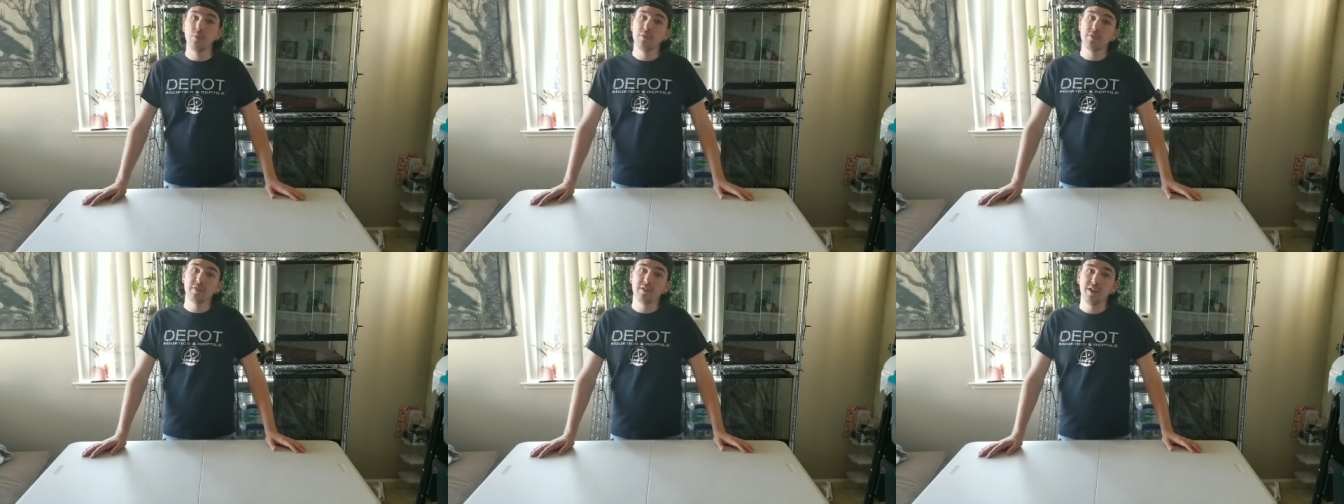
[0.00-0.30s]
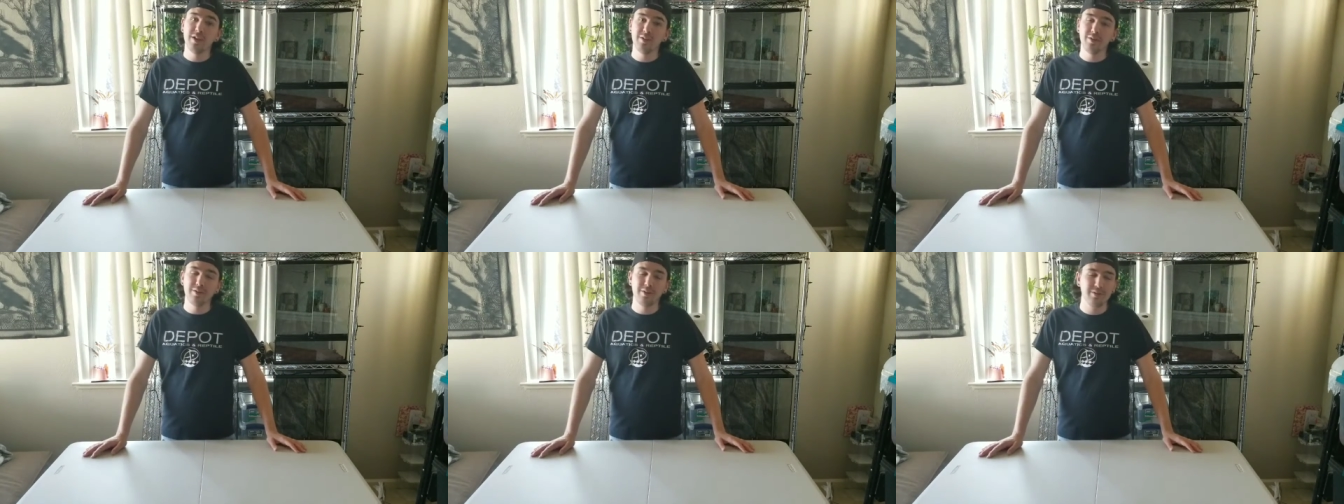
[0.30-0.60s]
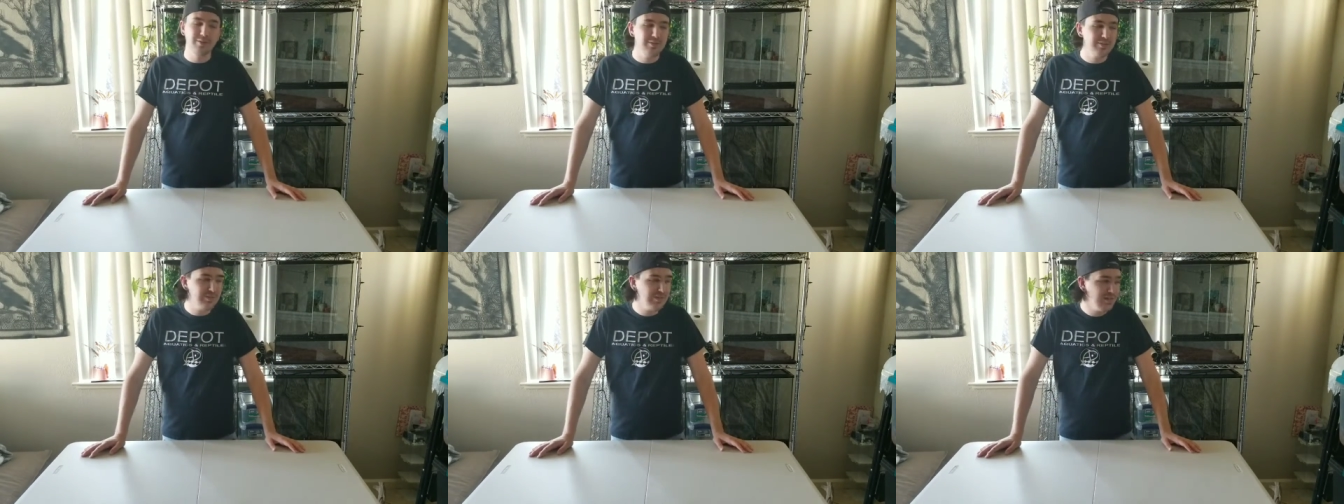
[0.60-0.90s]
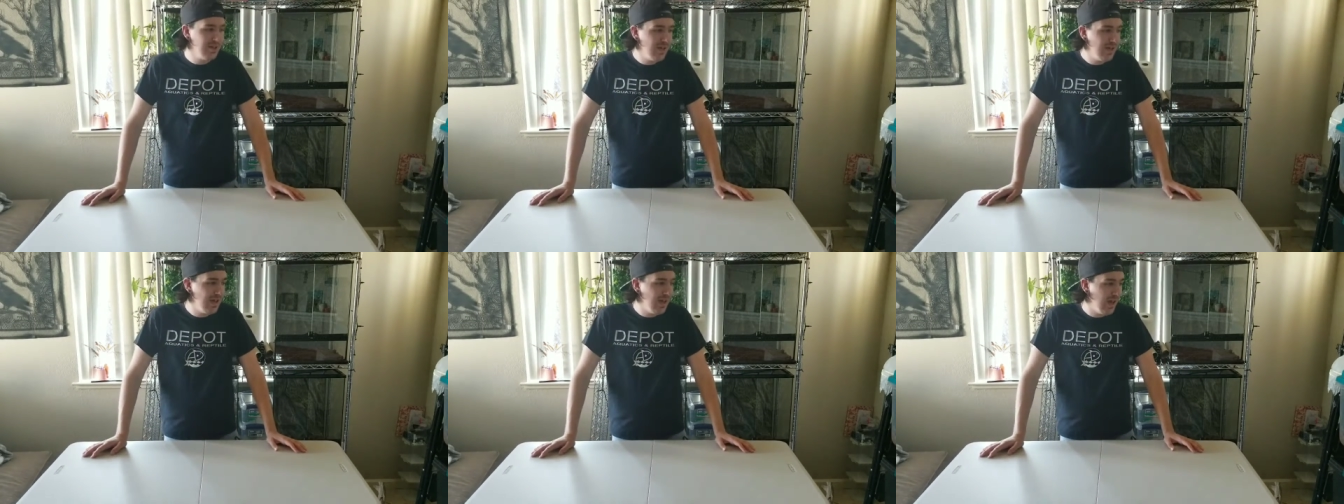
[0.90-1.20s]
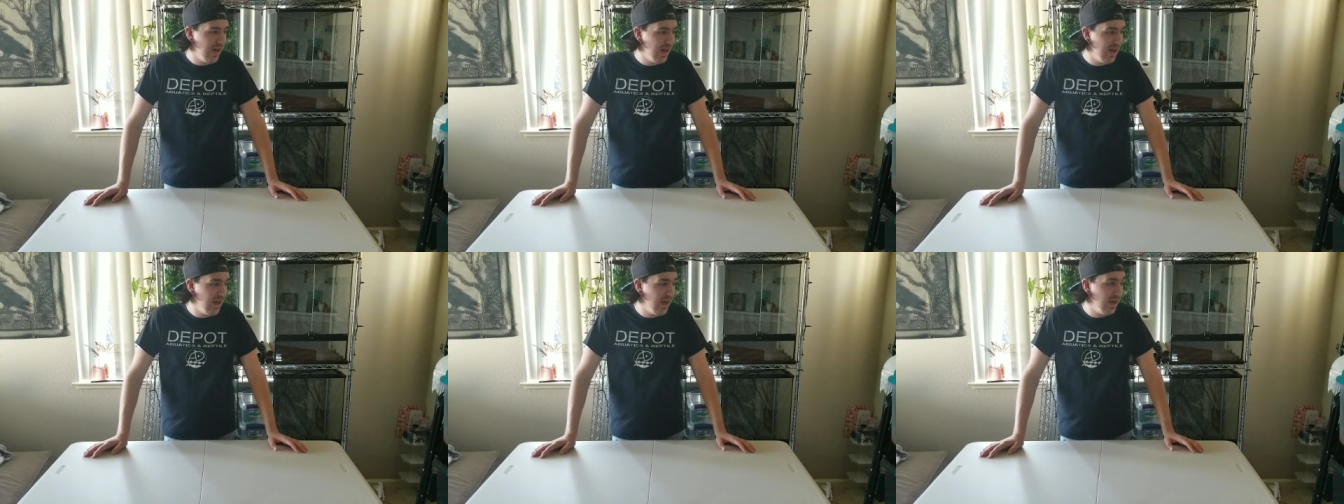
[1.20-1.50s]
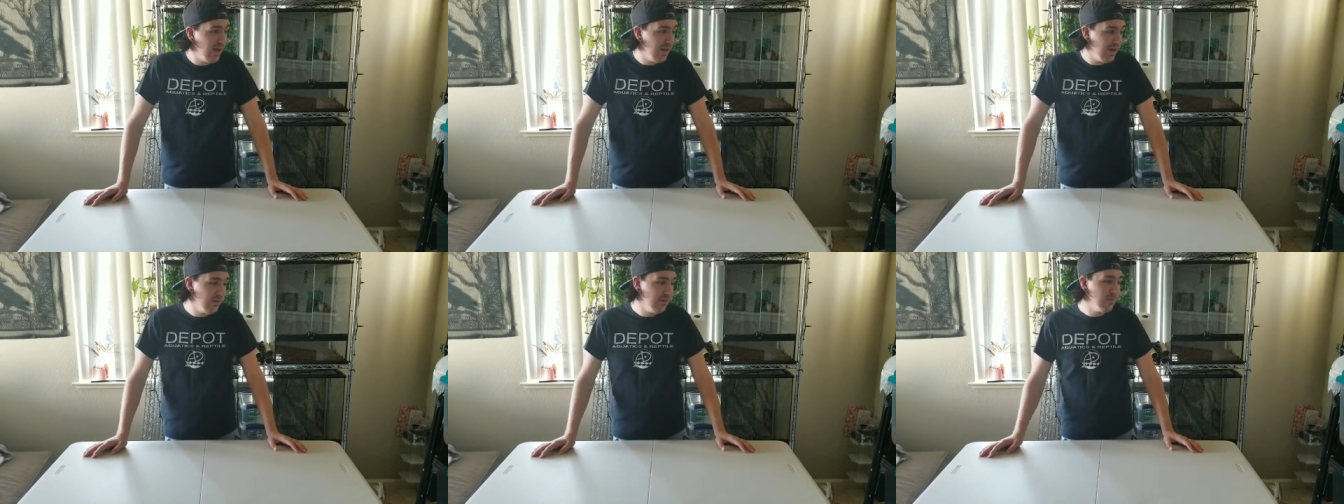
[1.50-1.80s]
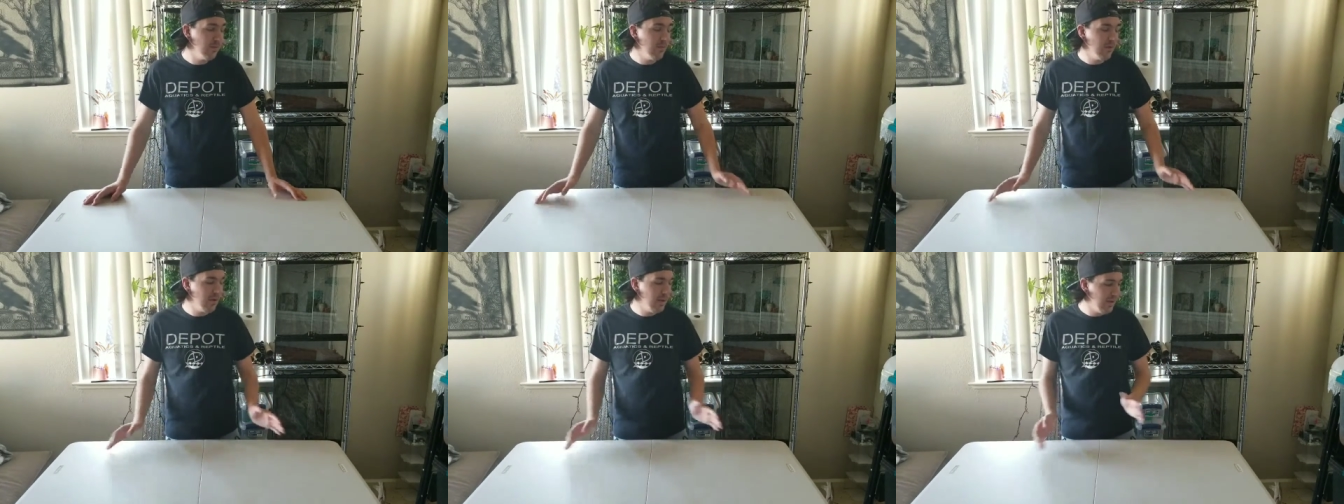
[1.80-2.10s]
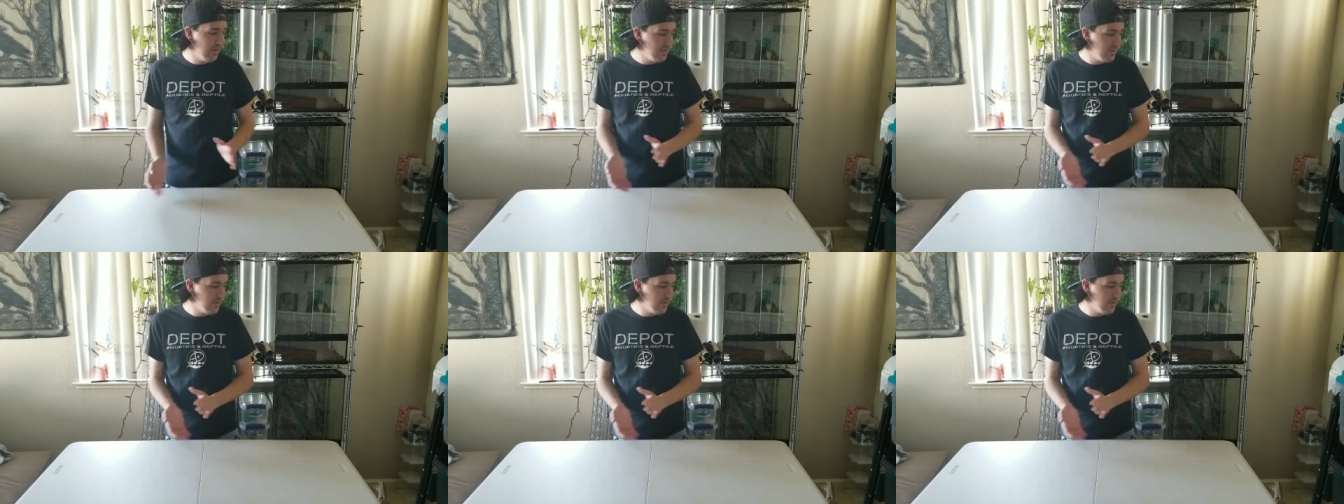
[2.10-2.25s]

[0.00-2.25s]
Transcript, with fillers: We'll see how it goes. Uh, what